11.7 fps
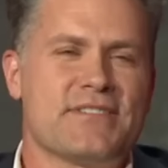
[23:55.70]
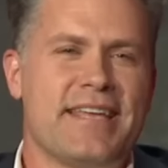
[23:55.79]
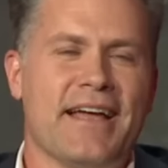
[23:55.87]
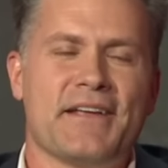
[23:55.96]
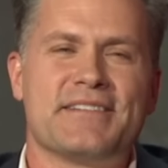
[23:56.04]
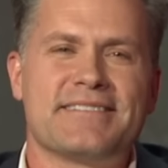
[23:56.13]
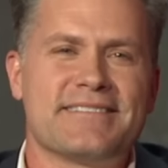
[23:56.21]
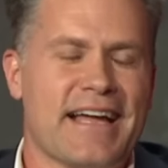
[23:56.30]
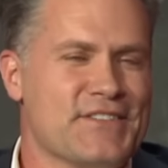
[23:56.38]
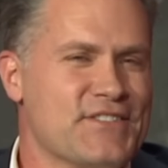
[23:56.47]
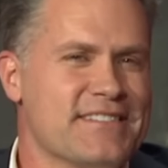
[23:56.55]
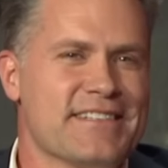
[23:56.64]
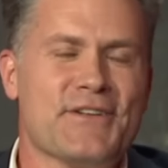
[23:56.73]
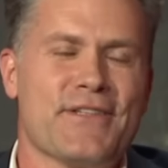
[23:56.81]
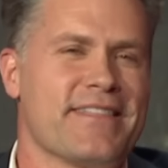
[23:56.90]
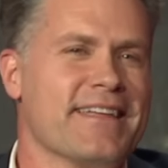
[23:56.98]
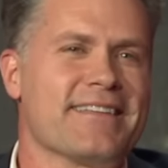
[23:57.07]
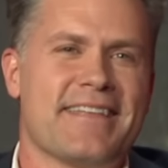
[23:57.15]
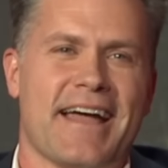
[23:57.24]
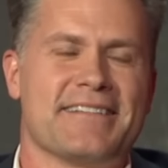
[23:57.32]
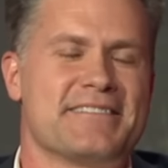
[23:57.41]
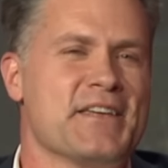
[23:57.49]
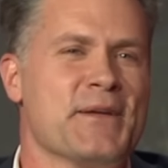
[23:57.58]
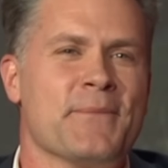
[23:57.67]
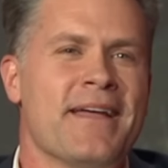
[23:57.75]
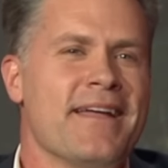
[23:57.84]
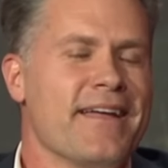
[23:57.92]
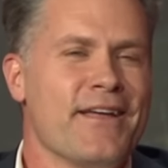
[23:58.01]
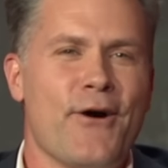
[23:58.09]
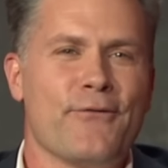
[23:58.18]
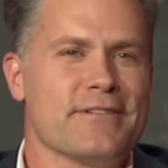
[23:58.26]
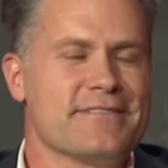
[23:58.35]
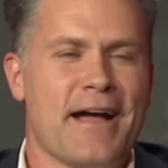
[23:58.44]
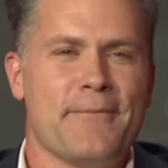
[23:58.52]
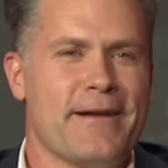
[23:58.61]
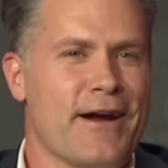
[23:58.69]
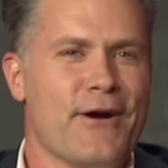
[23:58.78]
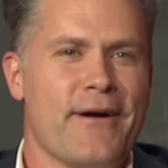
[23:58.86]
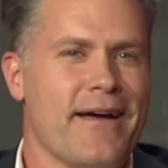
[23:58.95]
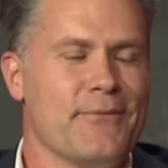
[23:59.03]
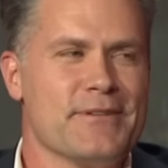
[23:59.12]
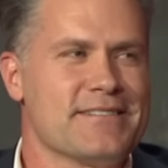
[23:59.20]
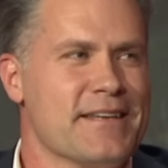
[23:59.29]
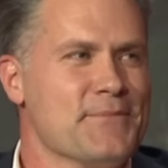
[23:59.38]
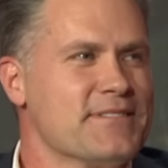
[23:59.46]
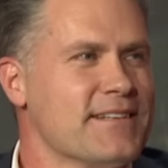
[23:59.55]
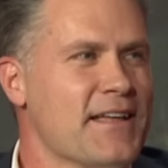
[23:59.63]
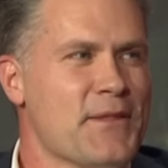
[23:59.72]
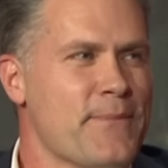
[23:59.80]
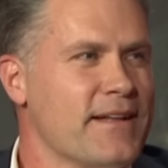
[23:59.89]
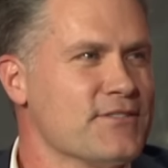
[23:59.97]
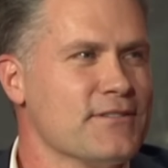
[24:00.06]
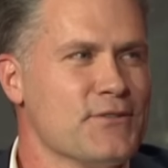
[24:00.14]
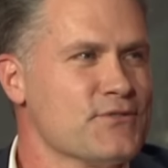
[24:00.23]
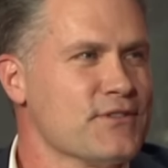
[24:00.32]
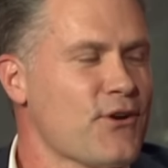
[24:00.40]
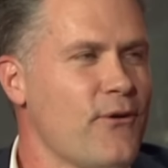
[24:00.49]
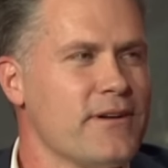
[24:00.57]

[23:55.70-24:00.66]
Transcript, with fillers: I, still think that team in overtime at Arrowhead with Sim sitting on the bench and losing the